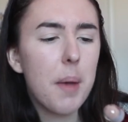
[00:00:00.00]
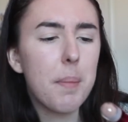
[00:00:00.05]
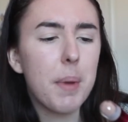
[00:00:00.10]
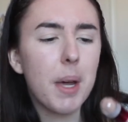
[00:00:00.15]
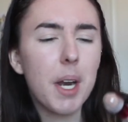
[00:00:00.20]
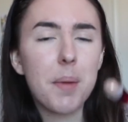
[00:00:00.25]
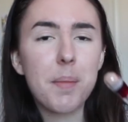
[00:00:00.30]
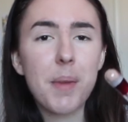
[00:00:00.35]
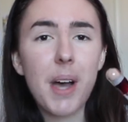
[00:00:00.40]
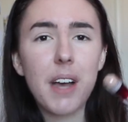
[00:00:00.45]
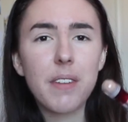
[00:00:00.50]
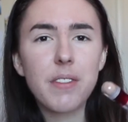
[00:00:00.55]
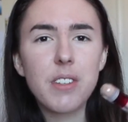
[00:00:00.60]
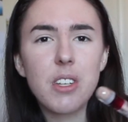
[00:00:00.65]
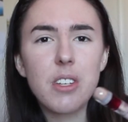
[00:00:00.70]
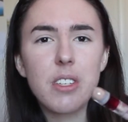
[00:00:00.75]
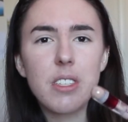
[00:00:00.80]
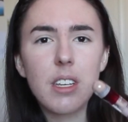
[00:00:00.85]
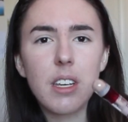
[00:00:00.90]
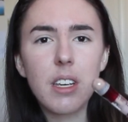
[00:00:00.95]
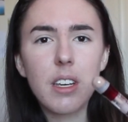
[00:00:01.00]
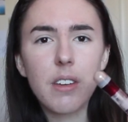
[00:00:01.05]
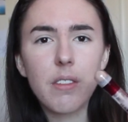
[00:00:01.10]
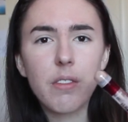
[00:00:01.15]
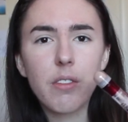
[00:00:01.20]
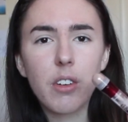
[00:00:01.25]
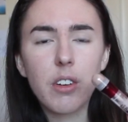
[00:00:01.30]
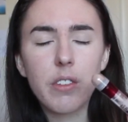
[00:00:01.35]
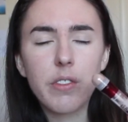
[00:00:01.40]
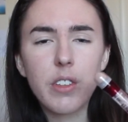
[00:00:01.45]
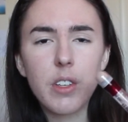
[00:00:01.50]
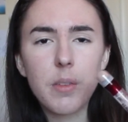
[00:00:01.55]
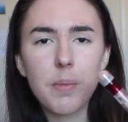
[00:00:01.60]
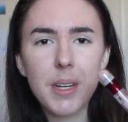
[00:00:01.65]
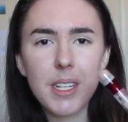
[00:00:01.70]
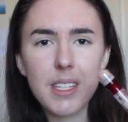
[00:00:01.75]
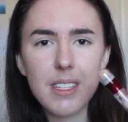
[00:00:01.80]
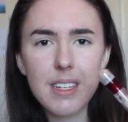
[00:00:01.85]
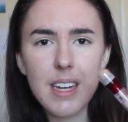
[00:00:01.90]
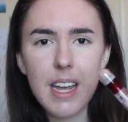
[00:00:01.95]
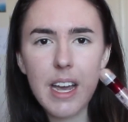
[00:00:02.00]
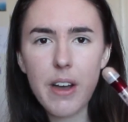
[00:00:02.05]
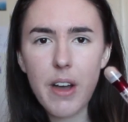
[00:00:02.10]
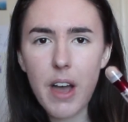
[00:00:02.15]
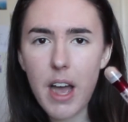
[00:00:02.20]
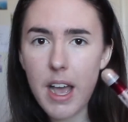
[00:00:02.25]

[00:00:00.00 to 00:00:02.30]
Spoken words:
But after using it for a few months now,